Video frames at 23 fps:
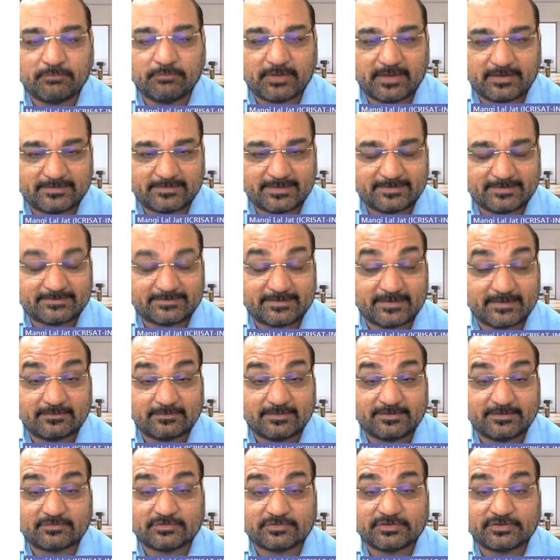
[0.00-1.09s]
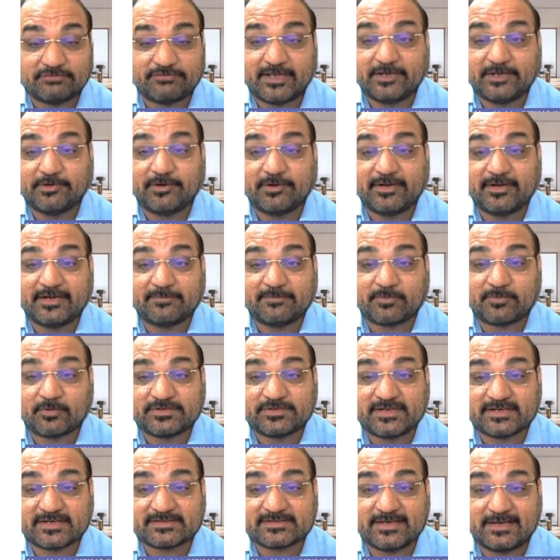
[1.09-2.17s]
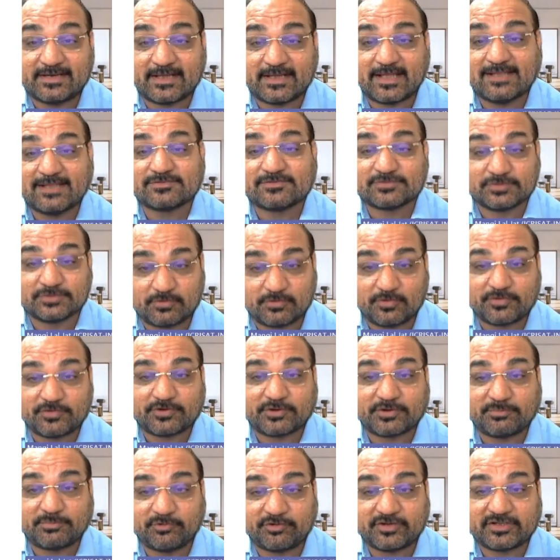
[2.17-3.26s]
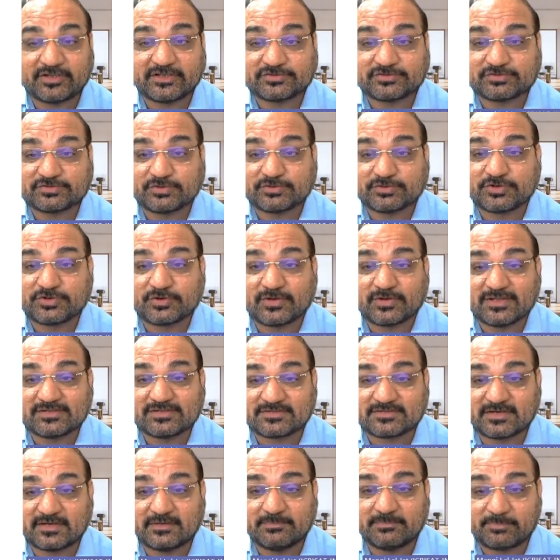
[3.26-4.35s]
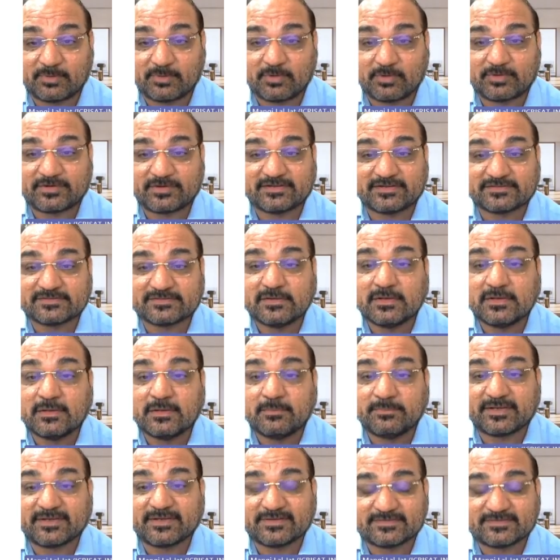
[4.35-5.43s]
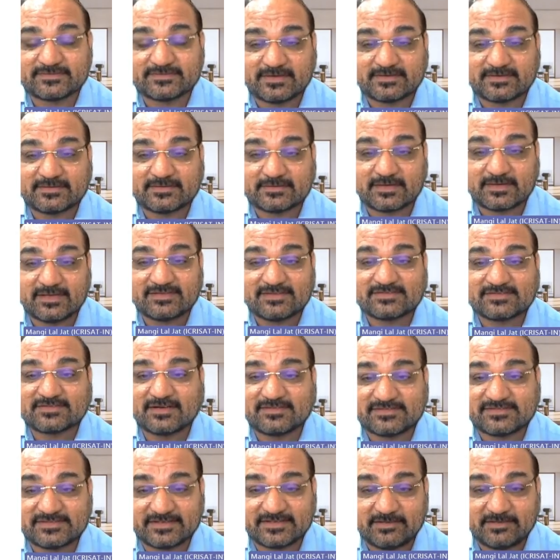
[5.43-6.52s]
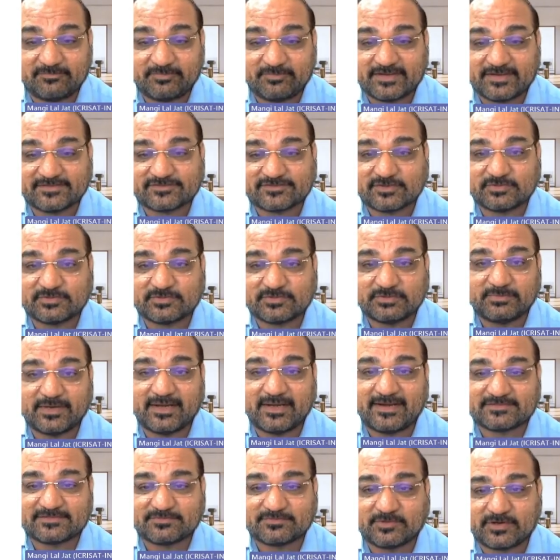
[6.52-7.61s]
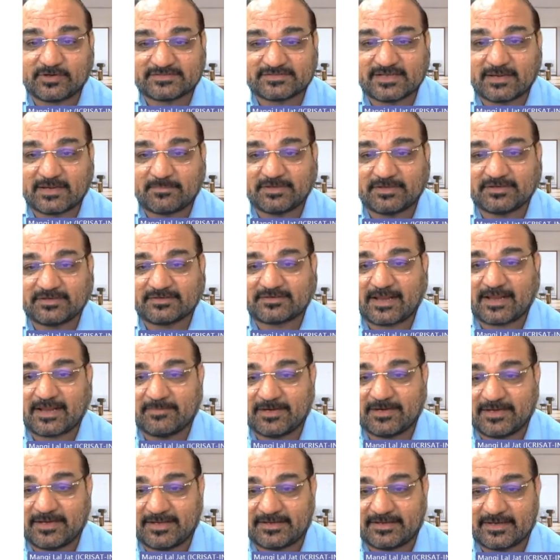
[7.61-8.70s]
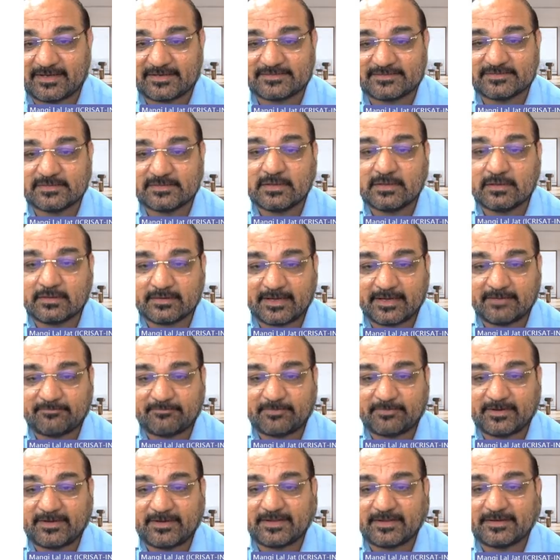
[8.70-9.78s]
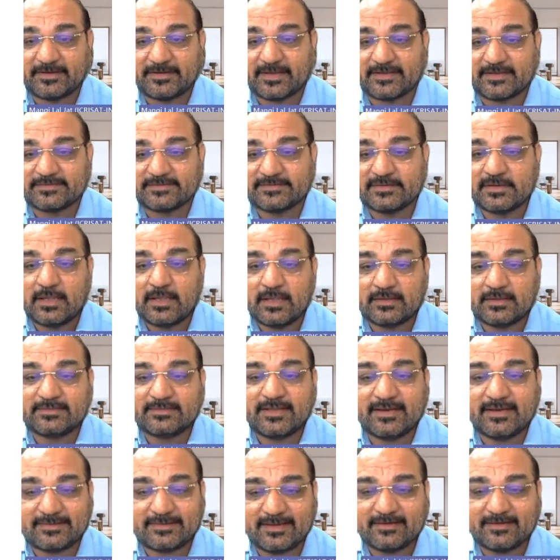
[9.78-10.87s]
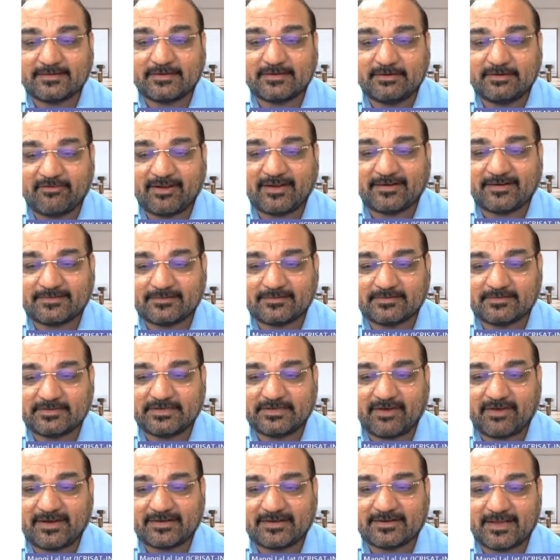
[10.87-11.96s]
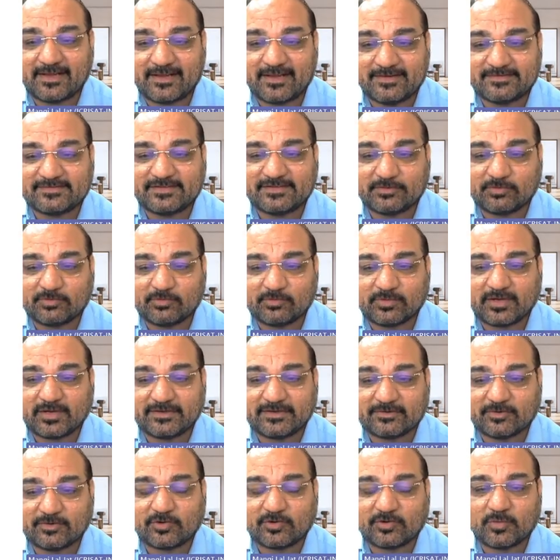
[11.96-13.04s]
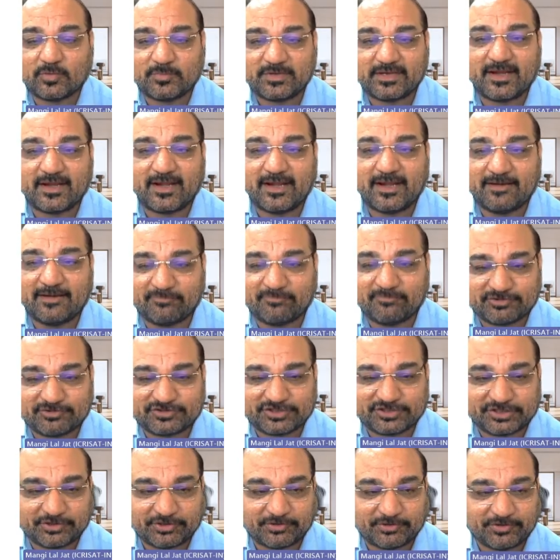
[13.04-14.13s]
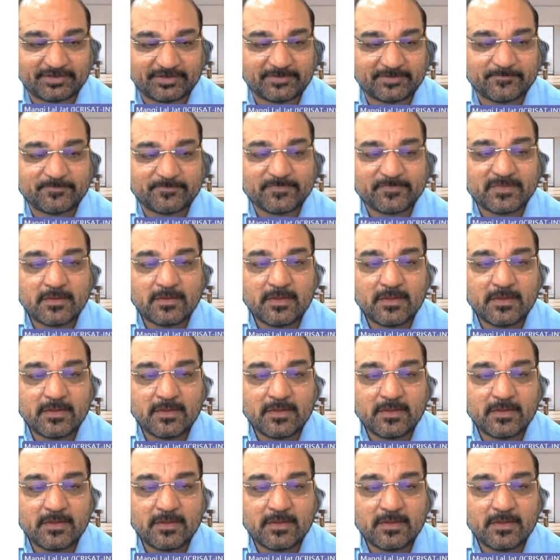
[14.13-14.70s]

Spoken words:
and that can lead to the value-added projects and also contributing the socio-cultural importance because there's a cultural significance of the millets, for example, in tribal areas, rain-fed areas, and that can revitalize the rural economy and food security.